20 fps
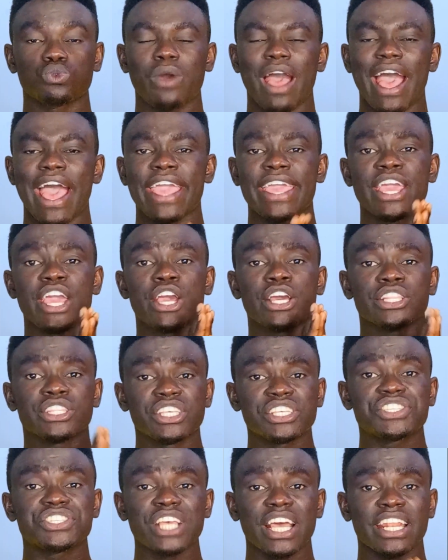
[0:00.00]
is why
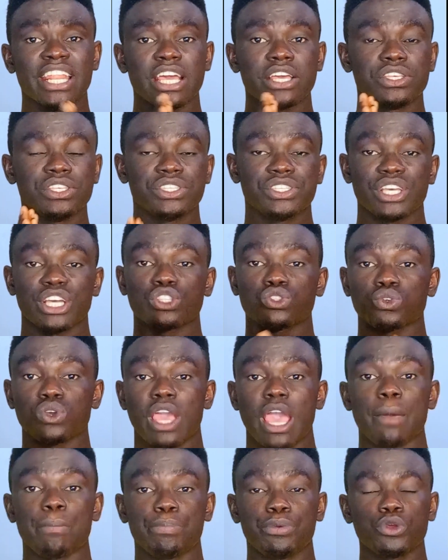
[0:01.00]
this channel is here to
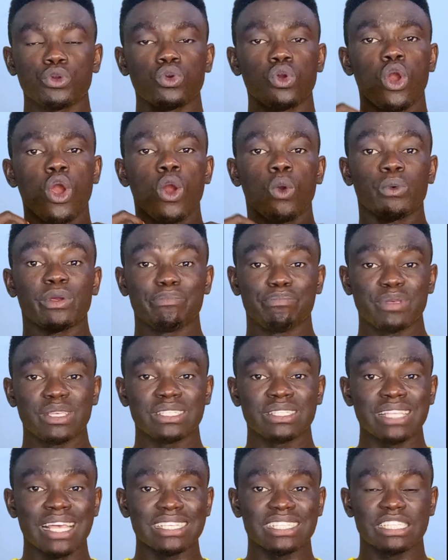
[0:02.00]
help you with
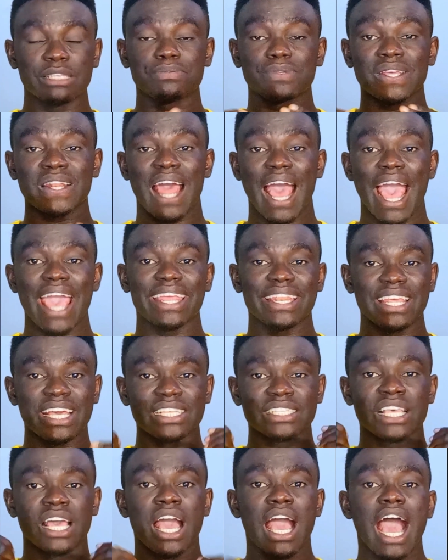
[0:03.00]
business tips and
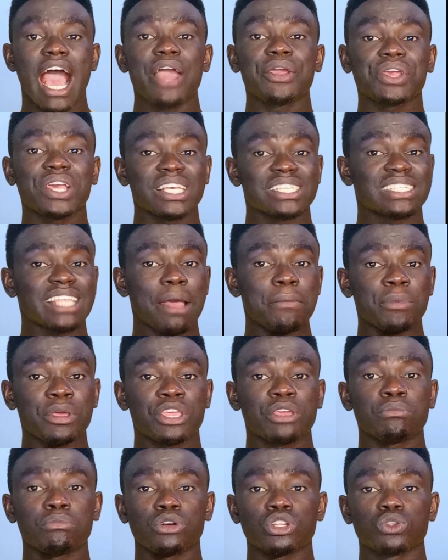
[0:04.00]
ideas, how you can start
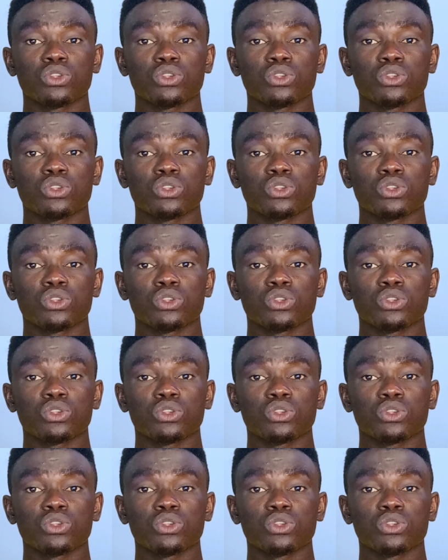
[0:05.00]
making